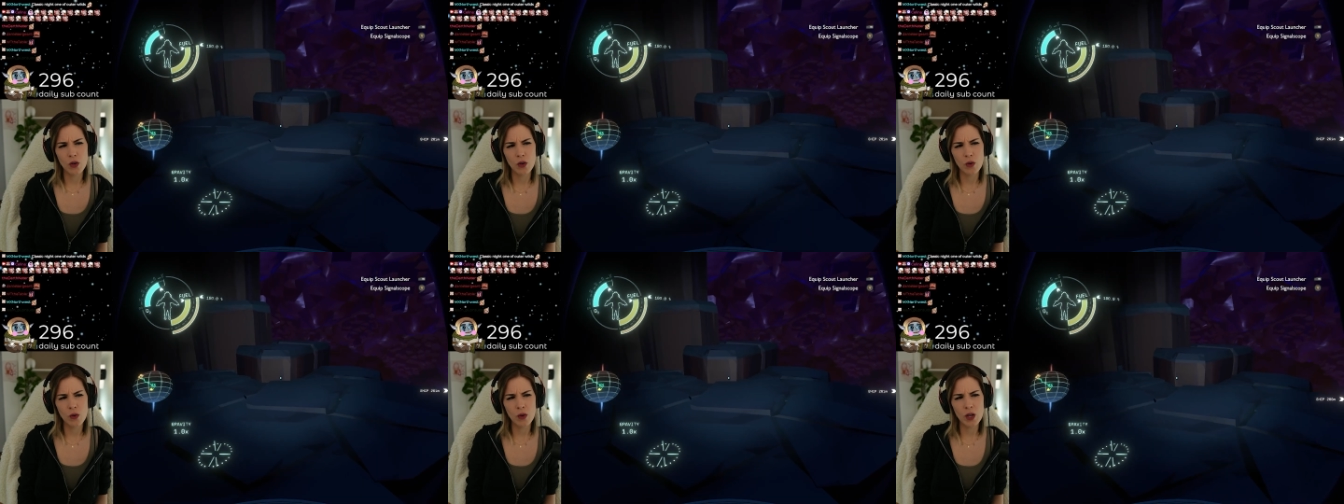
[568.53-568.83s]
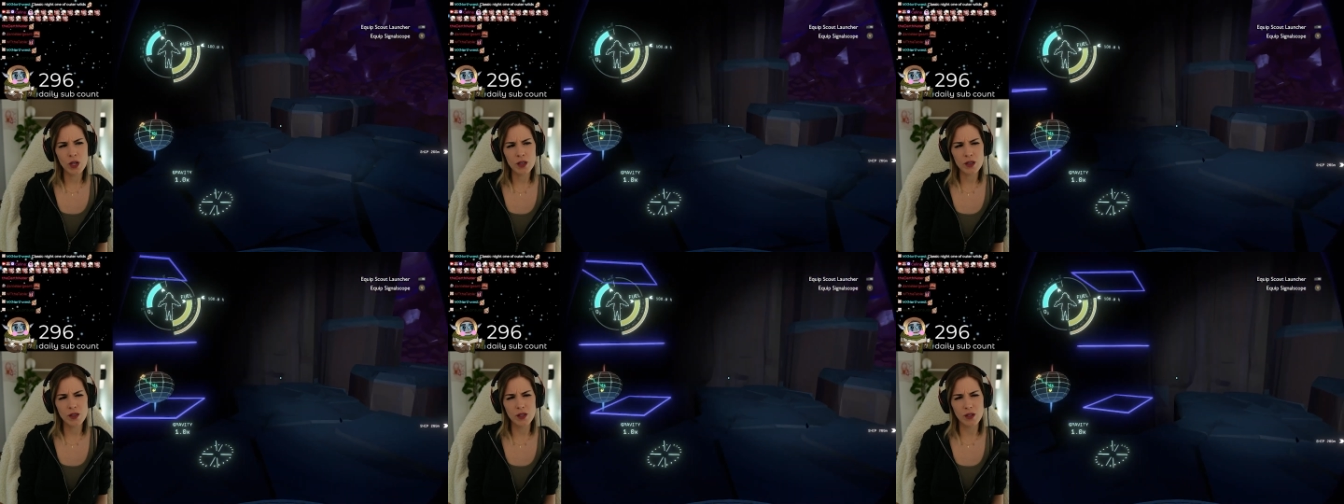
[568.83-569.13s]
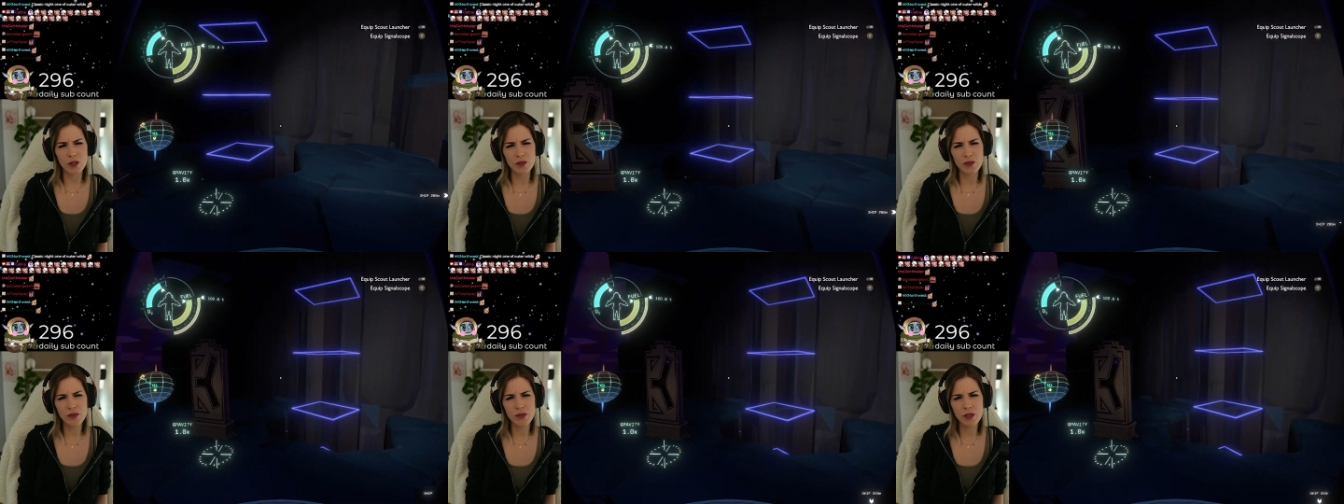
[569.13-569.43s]
What
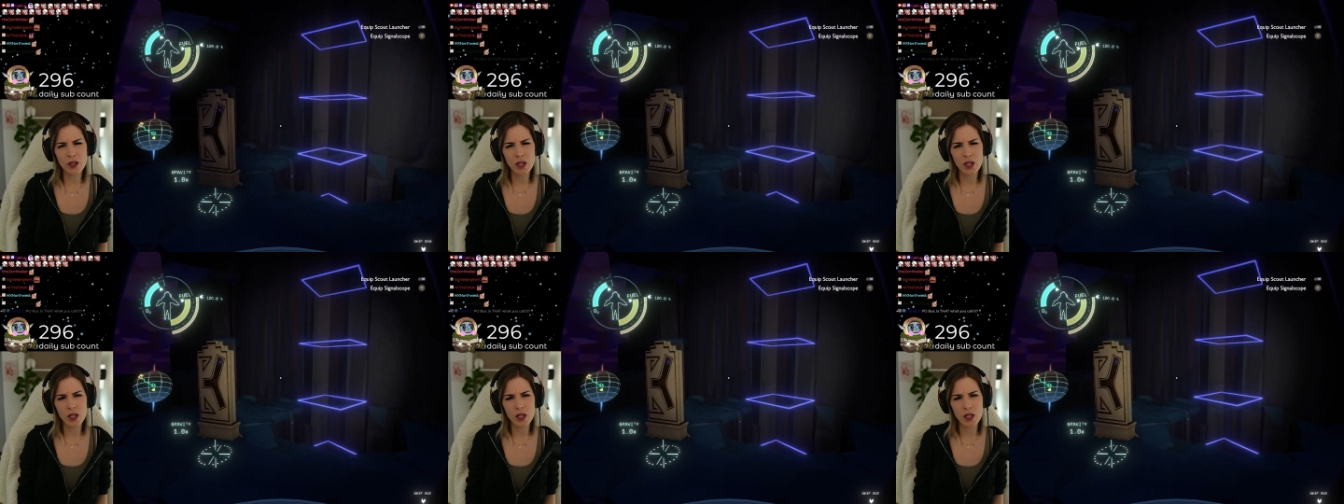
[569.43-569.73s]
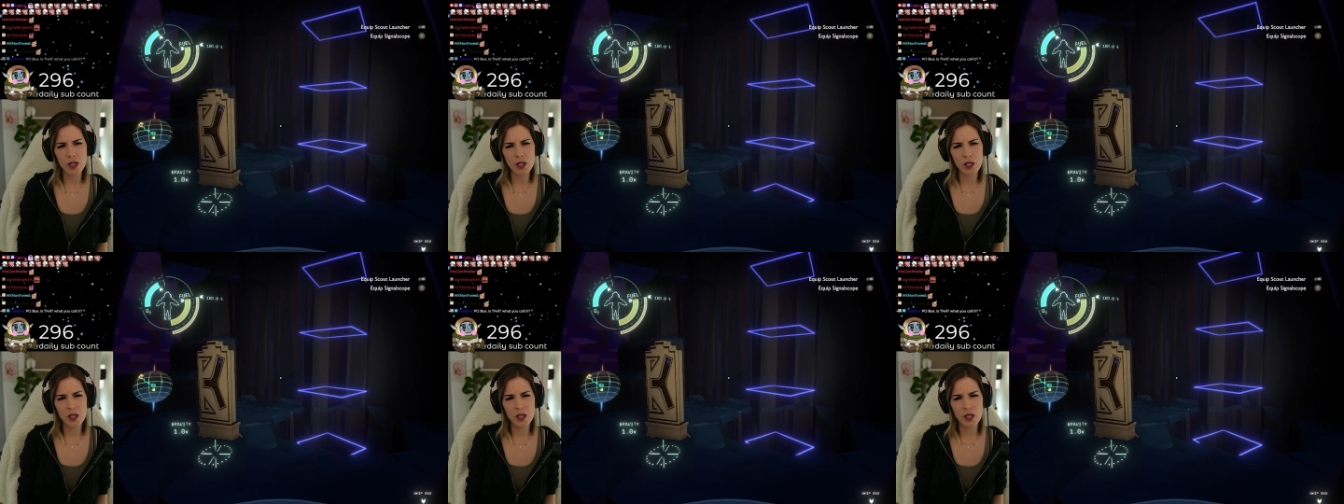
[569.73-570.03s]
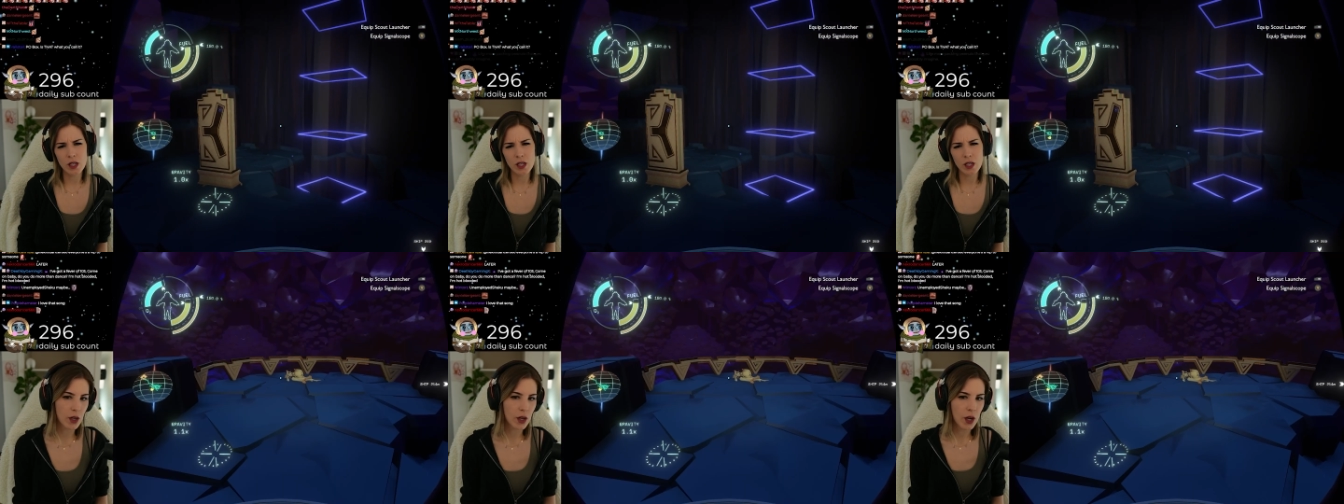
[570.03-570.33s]
the fuck?
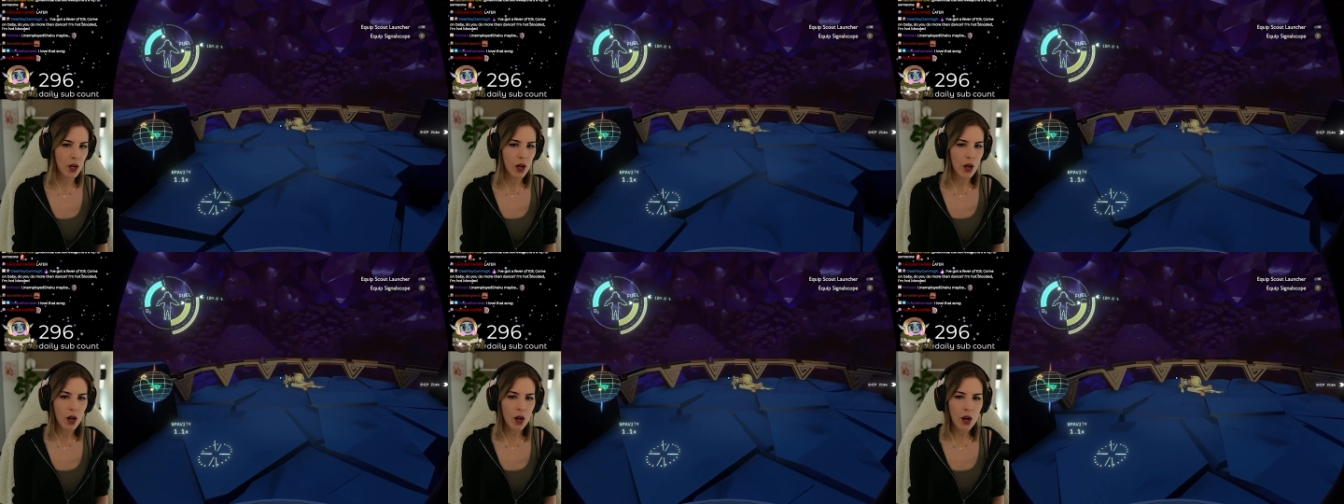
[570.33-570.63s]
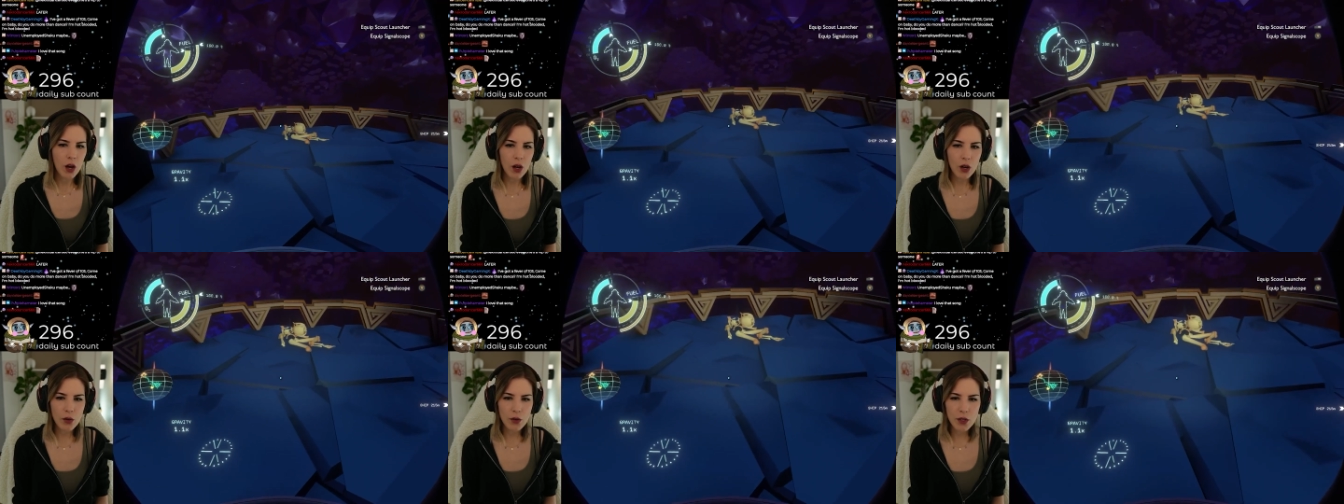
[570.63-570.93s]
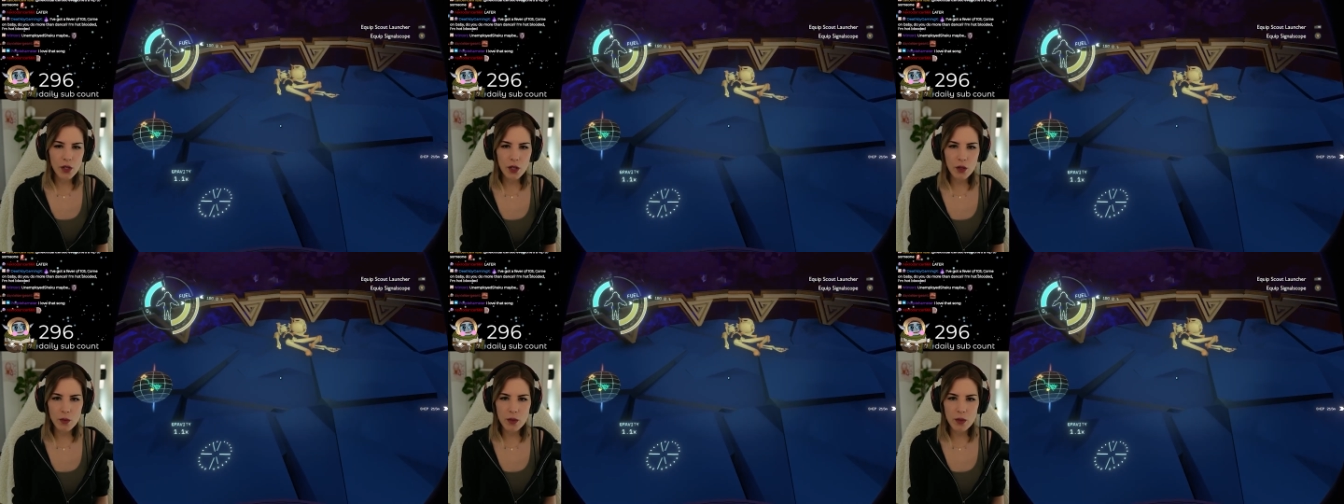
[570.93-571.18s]
Oh no,